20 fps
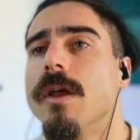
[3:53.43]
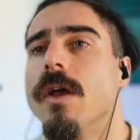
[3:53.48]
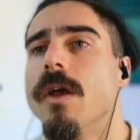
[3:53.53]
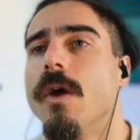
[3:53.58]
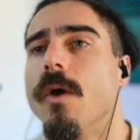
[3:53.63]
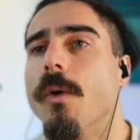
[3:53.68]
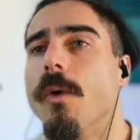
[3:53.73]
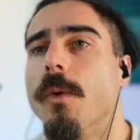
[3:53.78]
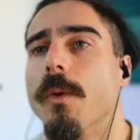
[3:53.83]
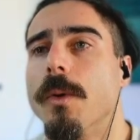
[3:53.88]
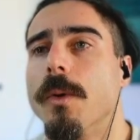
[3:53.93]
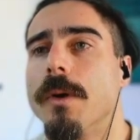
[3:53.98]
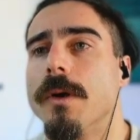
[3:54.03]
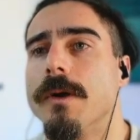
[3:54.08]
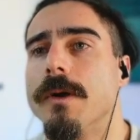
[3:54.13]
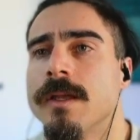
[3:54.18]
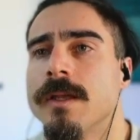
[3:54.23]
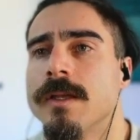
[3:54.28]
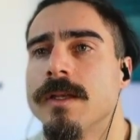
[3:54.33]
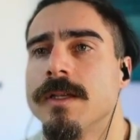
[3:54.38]

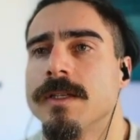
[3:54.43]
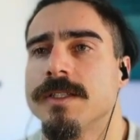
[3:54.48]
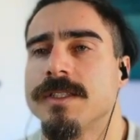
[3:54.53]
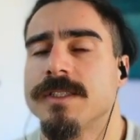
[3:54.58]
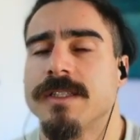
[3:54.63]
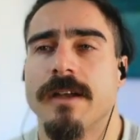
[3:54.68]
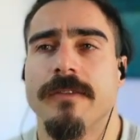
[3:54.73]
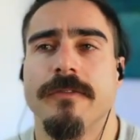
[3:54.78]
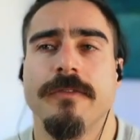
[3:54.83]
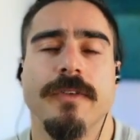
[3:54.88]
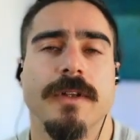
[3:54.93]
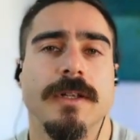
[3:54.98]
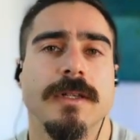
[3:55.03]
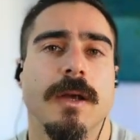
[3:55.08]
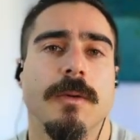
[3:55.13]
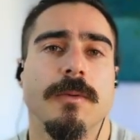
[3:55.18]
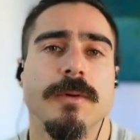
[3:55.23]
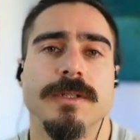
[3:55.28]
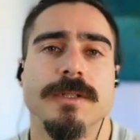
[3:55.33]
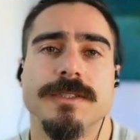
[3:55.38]
or something
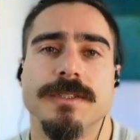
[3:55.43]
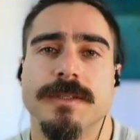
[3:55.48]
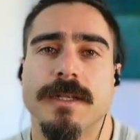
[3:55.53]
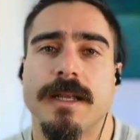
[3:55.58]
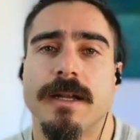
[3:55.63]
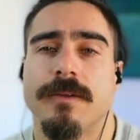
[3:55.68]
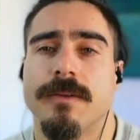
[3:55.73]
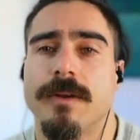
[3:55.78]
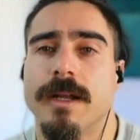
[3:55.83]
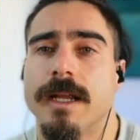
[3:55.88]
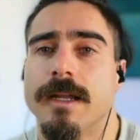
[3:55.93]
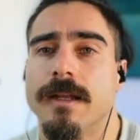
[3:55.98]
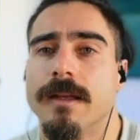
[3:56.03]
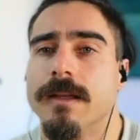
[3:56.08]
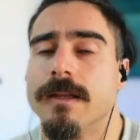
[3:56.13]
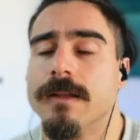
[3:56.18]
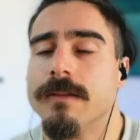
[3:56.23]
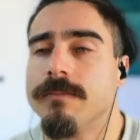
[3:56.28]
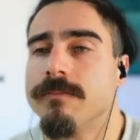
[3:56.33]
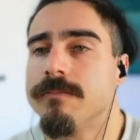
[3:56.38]
that was
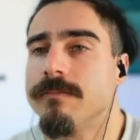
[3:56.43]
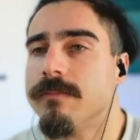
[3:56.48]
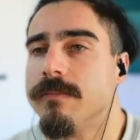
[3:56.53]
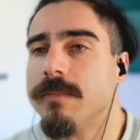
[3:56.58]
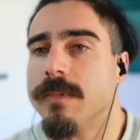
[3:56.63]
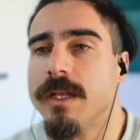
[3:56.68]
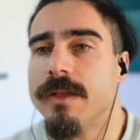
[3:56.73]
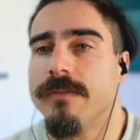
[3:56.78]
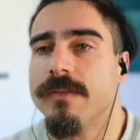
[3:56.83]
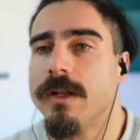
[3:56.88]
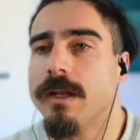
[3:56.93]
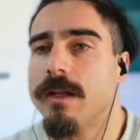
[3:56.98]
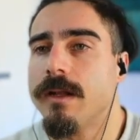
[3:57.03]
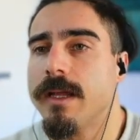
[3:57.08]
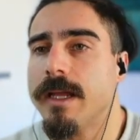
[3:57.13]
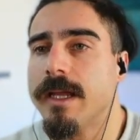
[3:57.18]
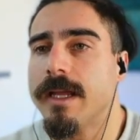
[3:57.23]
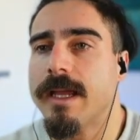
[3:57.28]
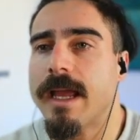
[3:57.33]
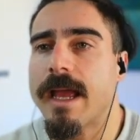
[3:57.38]
narrated even in
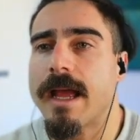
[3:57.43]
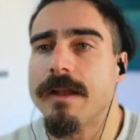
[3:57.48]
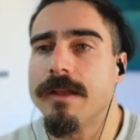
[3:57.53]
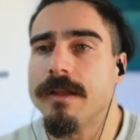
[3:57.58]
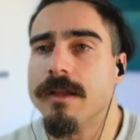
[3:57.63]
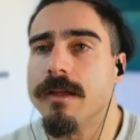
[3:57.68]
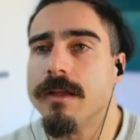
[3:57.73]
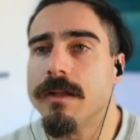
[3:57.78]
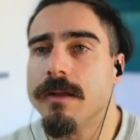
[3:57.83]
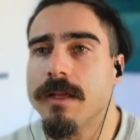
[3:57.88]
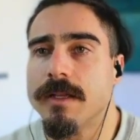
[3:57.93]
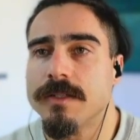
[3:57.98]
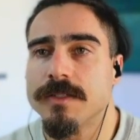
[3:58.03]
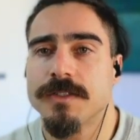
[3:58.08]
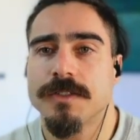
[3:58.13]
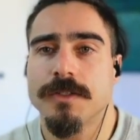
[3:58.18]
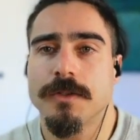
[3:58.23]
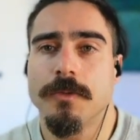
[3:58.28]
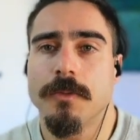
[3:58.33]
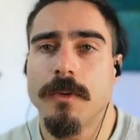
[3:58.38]
a canyon and
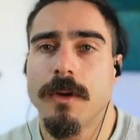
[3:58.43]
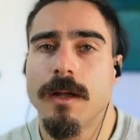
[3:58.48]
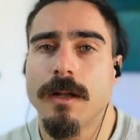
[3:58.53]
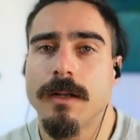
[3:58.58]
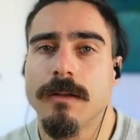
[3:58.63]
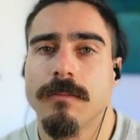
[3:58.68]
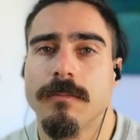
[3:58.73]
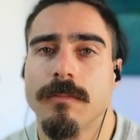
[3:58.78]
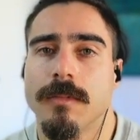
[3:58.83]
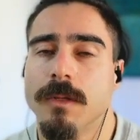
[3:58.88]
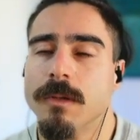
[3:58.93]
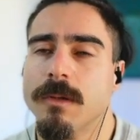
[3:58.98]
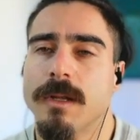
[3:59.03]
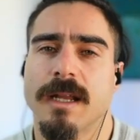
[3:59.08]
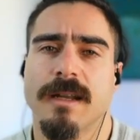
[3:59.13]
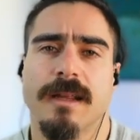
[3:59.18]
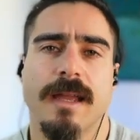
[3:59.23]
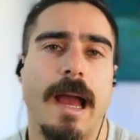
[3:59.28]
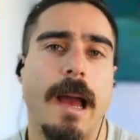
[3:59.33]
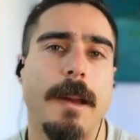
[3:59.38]
so on, you
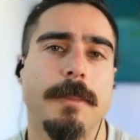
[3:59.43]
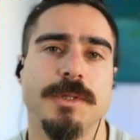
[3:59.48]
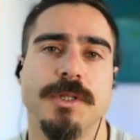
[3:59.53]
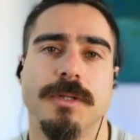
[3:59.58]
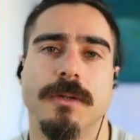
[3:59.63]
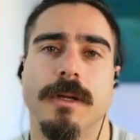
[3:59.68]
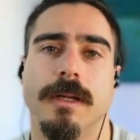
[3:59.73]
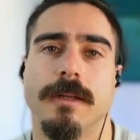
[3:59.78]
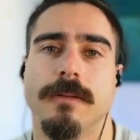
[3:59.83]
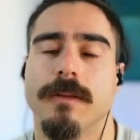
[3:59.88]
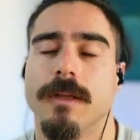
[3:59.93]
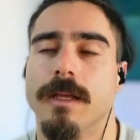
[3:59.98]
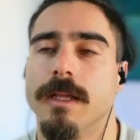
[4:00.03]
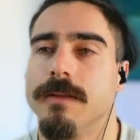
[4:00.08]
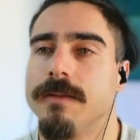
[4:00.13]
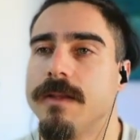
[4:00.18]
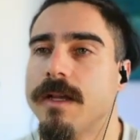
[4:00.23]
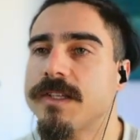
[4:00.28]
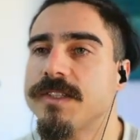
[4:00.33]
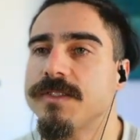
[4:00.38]
can capture it. It
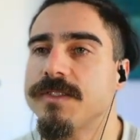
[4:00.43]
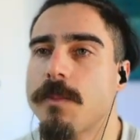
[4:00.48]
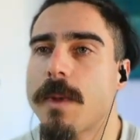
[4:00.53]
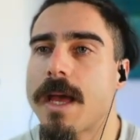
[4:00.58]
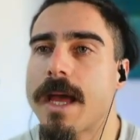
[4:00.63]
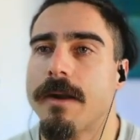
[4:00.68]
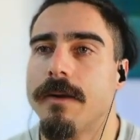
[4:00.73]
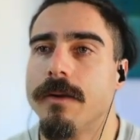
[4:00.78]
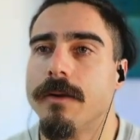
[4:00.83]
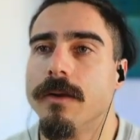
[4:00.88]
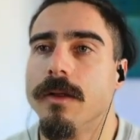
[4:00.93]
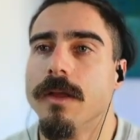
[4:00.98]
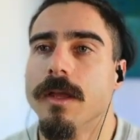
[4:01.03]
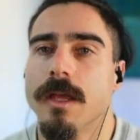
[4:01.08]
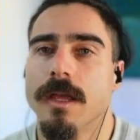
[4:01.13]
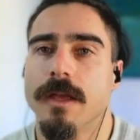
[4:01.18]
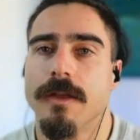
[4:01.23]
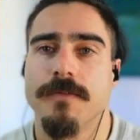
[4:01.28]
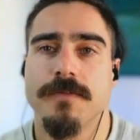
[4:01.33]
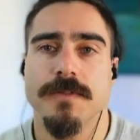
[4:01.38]
doesn't matter
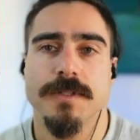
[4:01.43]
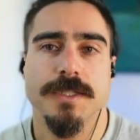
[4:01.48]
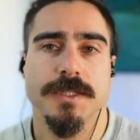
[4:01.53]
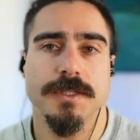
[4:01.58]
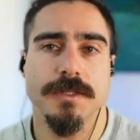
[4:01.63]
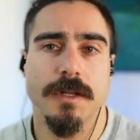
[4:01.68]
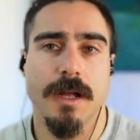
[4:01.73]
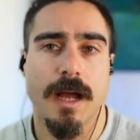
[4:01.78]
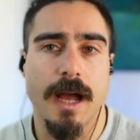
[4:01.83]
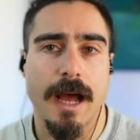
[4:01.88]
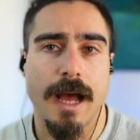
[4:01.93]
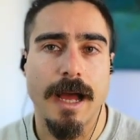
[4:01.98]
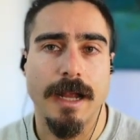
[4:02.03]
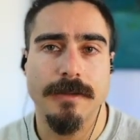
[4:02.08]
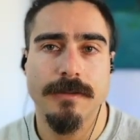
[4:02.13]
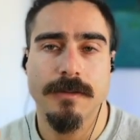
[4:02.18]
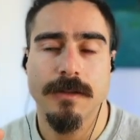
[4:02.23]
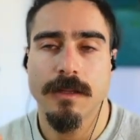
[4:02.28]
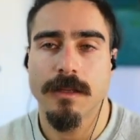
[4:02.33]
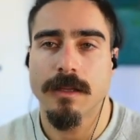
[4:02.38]
if it's
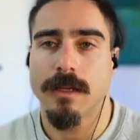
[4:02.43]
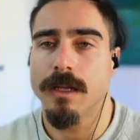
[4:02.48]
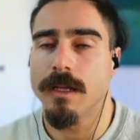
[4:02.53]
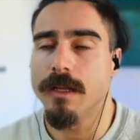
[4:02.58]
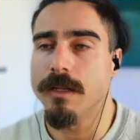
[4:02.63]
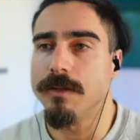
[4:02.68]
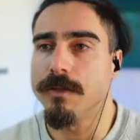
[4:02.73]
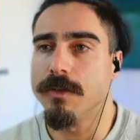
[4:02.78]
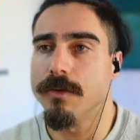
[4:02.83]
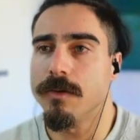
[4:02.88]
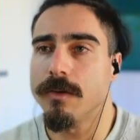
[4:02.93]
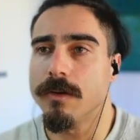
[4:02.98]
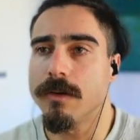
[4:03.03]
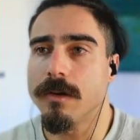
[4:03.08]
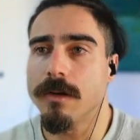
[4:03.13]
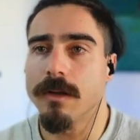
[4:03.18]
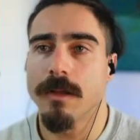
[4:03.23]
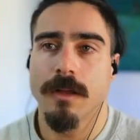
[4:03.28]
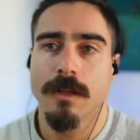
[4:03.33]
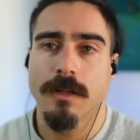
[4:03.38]
not in
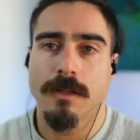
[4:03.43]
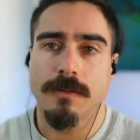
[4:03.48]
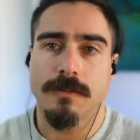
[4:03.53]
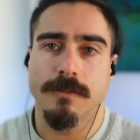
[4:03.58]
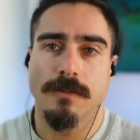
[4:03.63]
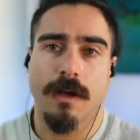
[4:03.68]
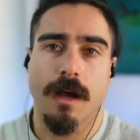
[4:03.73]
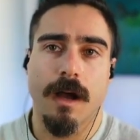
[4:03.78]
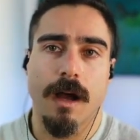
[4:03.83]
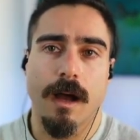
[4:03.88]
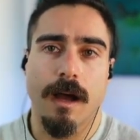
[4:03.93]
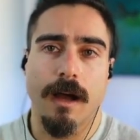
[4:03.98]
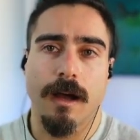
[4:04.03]
your DAW